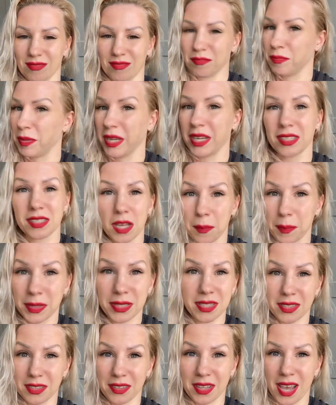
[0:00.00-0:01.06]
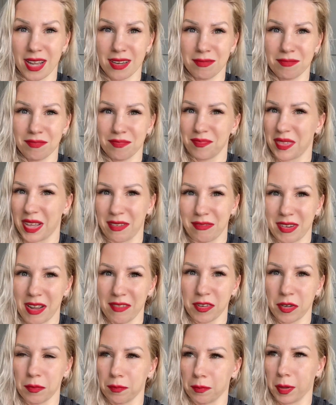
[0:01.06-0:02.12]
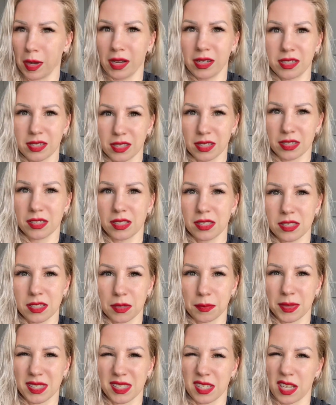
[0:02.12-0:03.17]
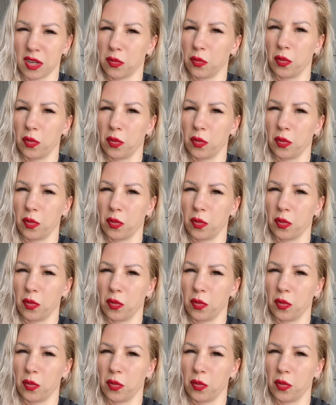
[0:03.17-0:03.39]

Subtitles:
Because up until then, they've never bucked the system and said,